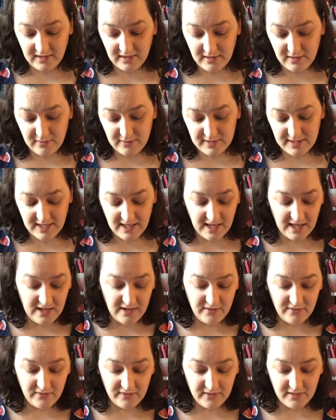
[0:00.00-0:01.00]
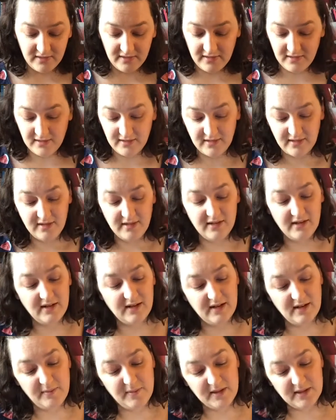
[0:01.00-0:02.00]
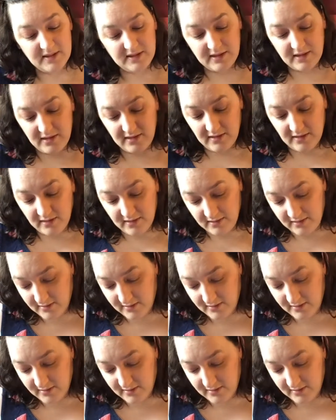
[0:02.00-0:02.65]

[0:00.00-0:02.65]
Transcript: There's even, let me see,